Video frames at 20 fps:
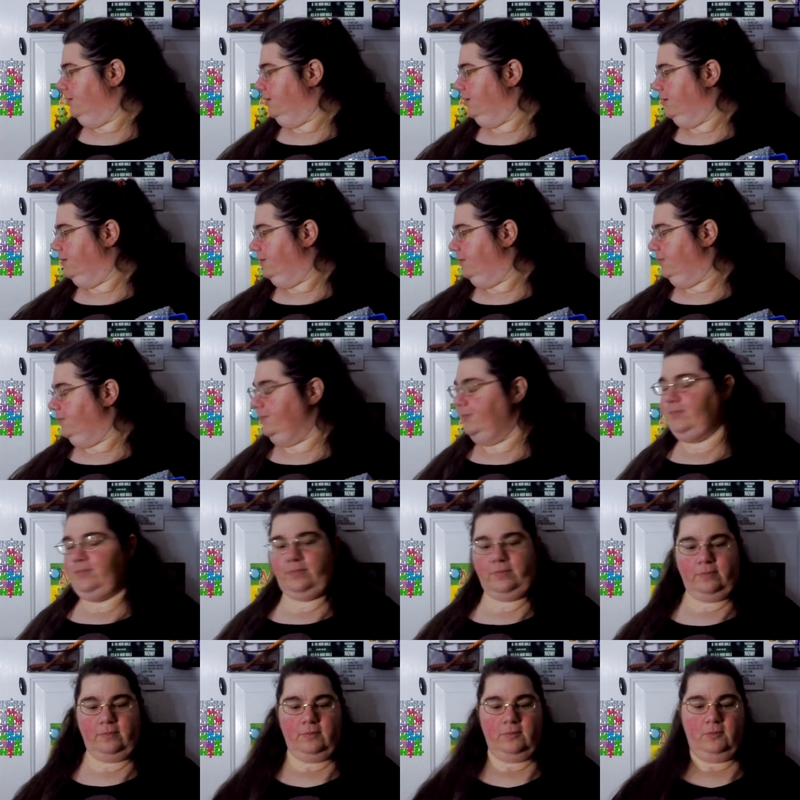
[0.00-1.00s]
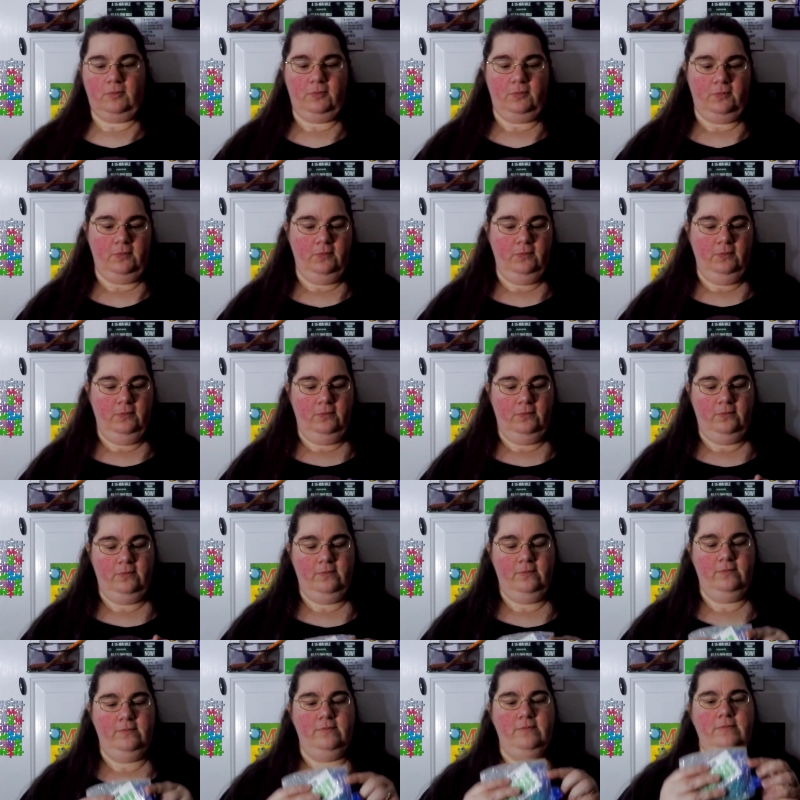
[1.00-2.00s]

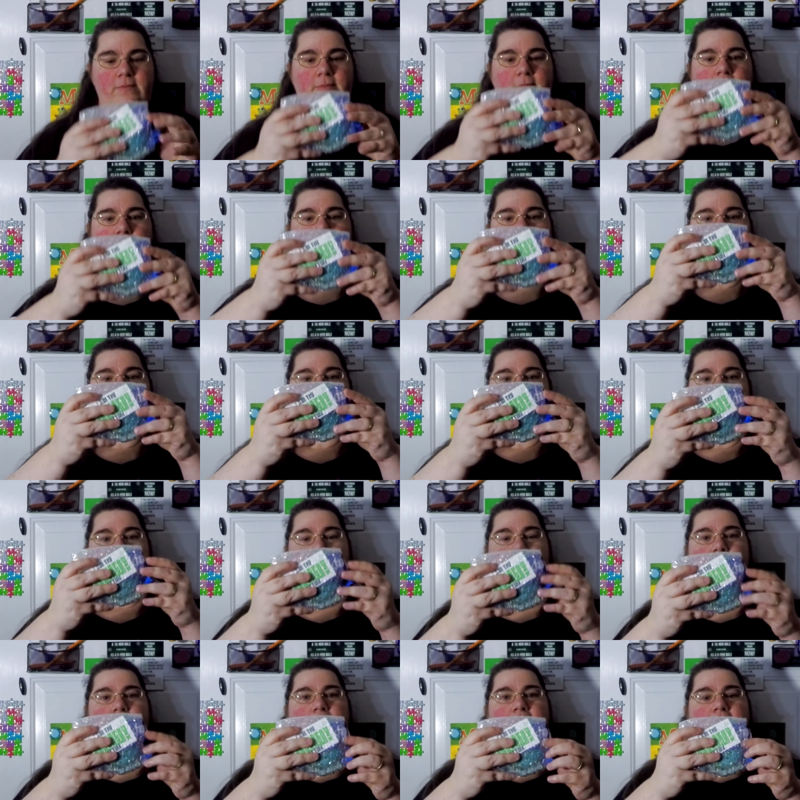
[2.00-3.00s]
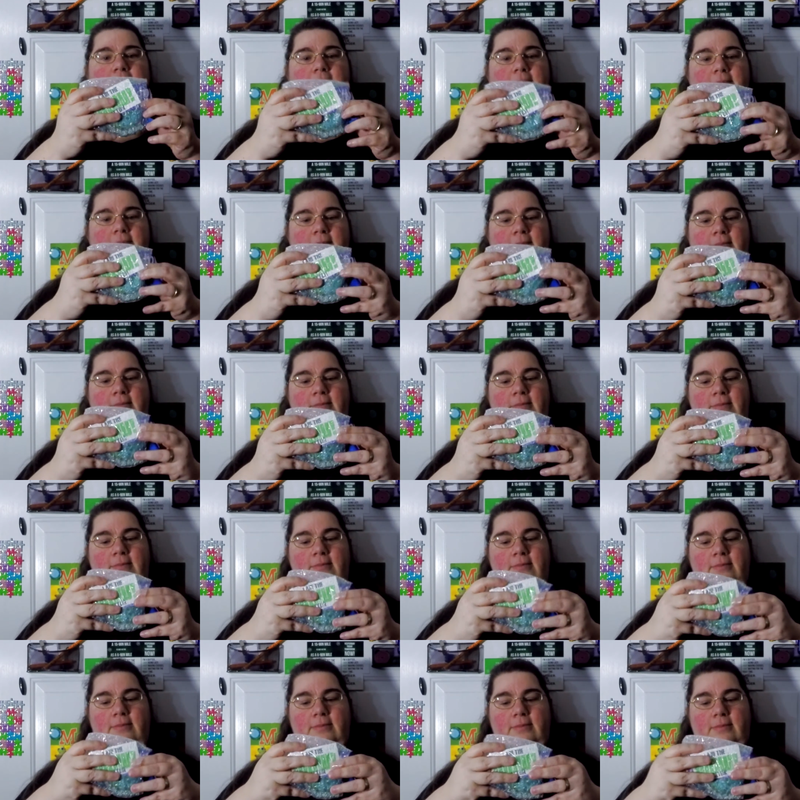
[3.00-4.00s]

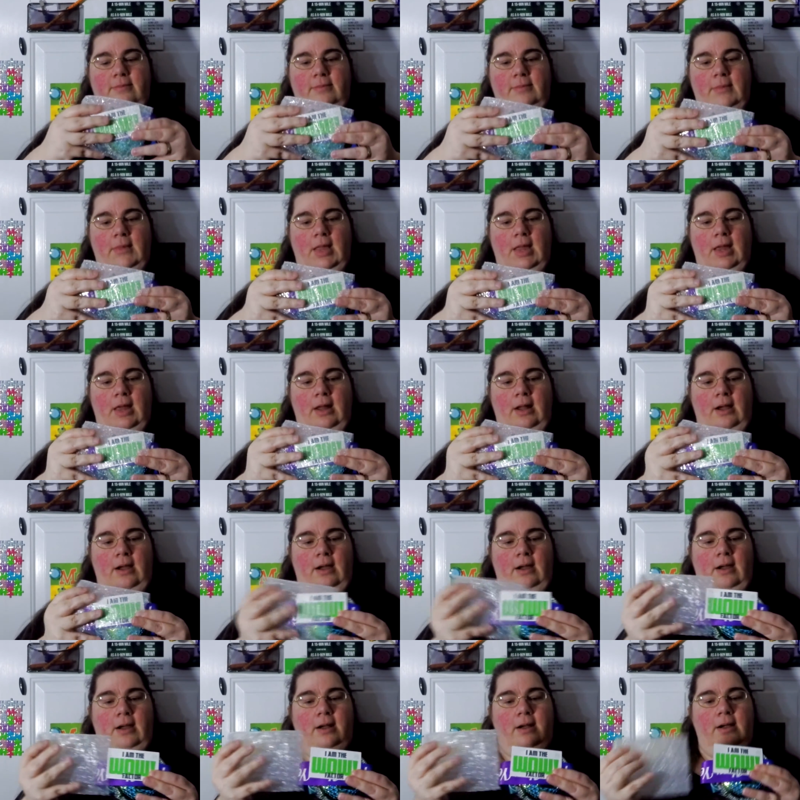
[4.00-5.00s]
(silence)